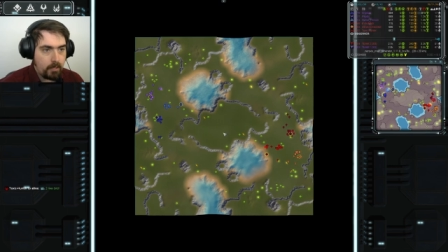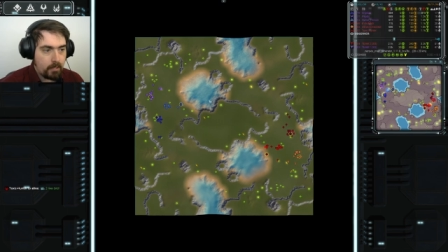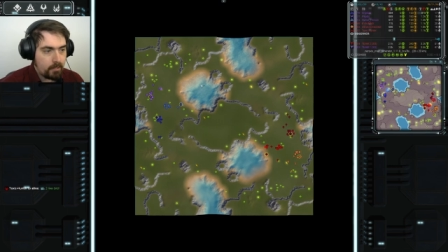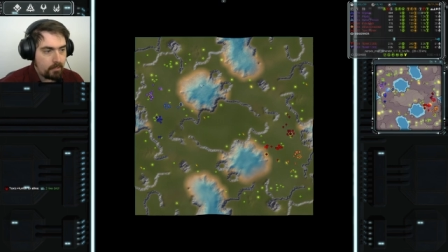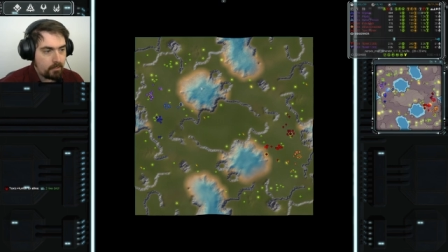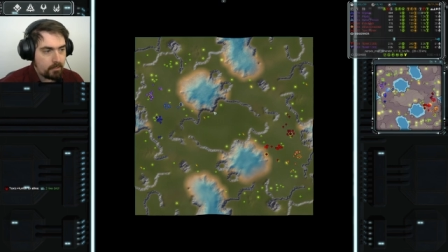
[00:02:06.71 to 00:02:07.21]

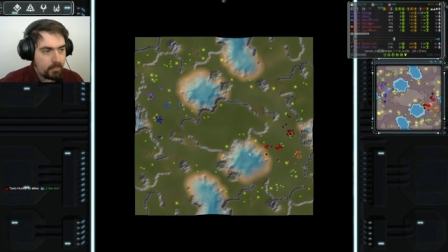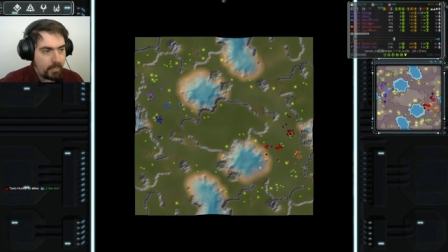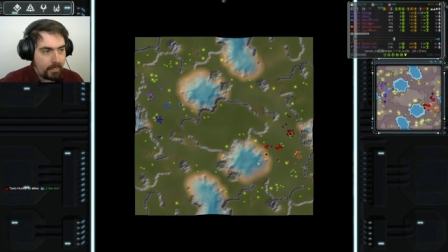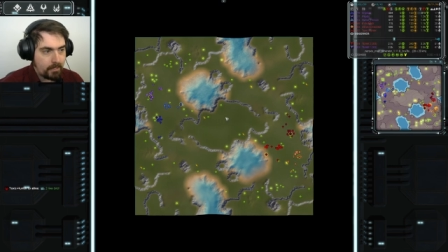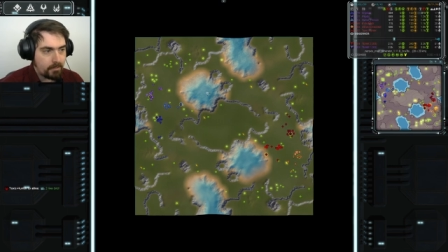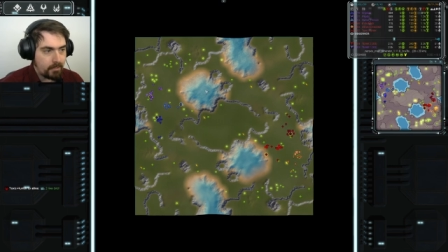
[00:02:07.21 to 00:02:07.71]
These
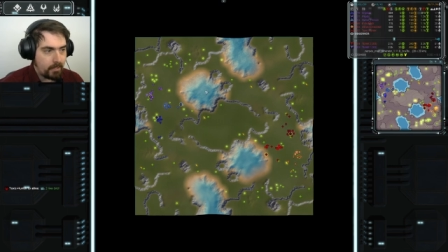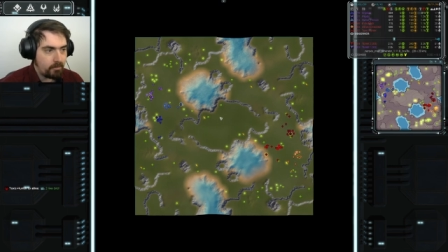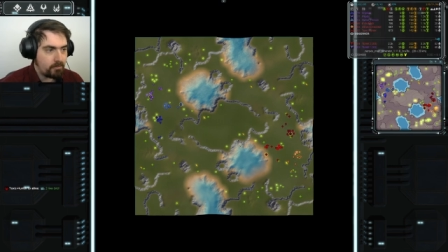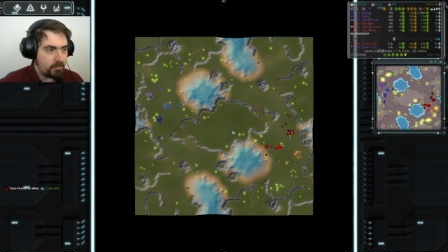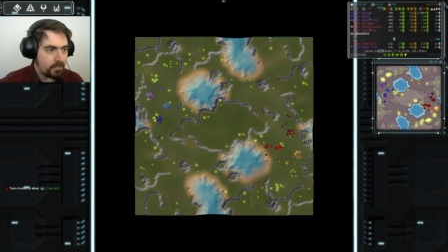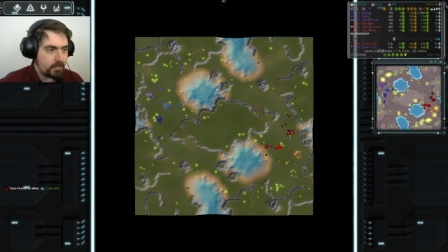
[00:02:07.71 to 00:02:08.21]
lakes are
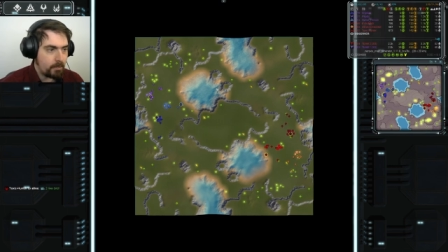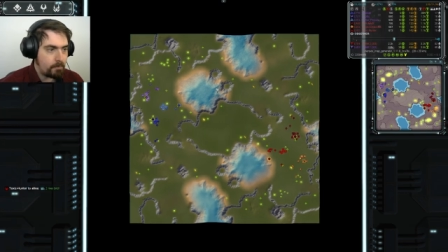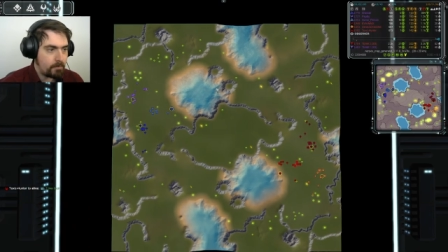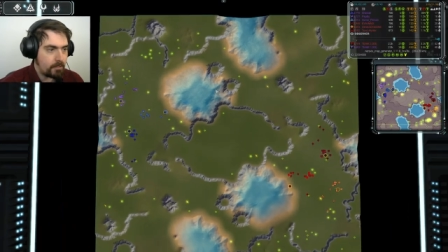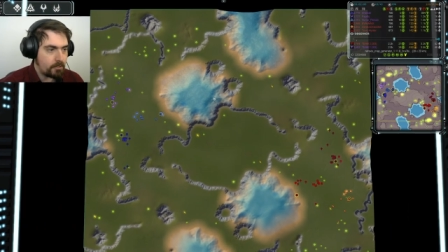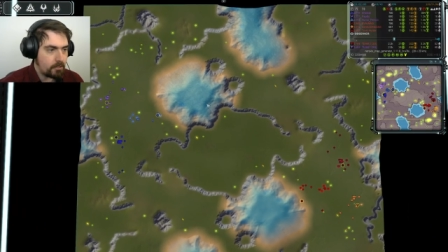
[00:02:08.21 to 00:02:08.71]
interestingly
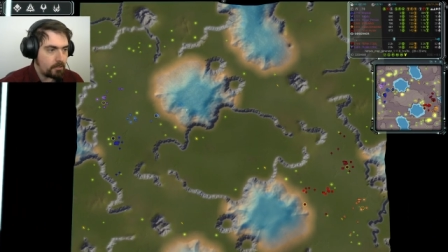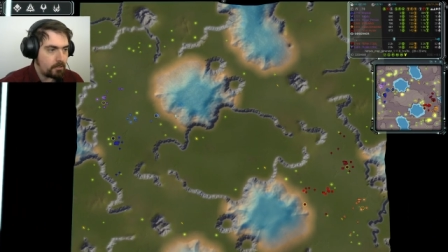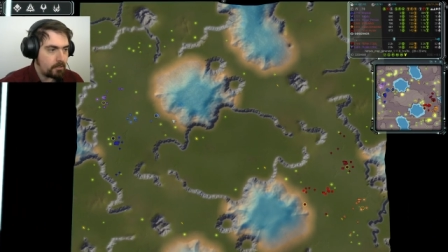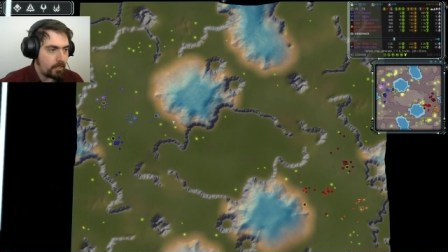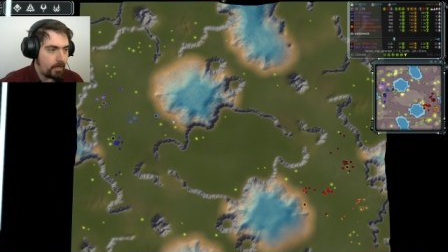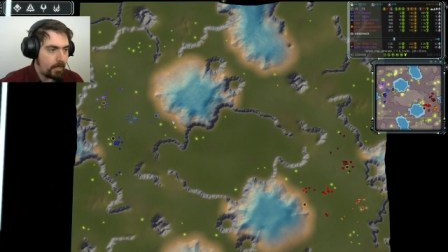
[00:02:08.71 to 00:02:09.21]

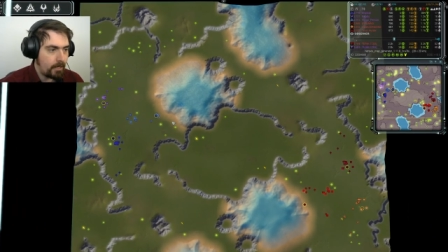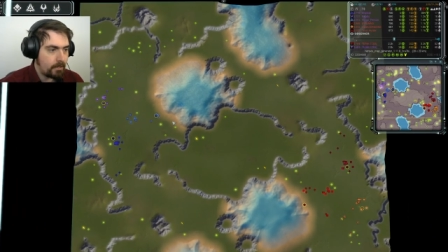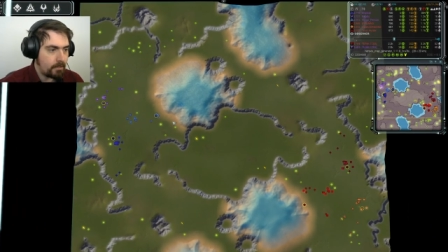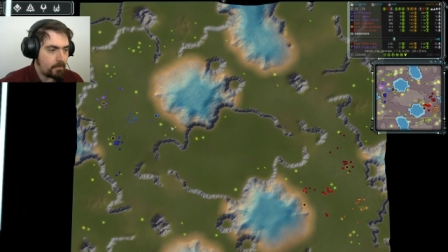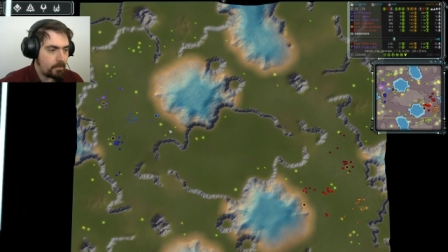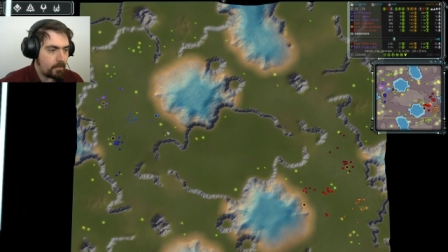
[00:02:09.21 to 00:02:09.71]
positioned
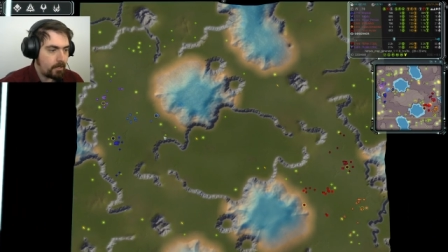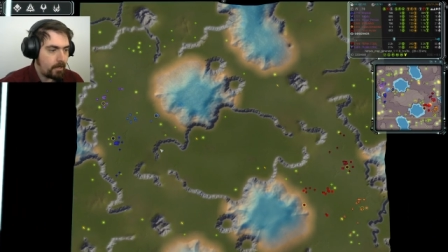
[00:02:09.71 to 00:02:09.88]
and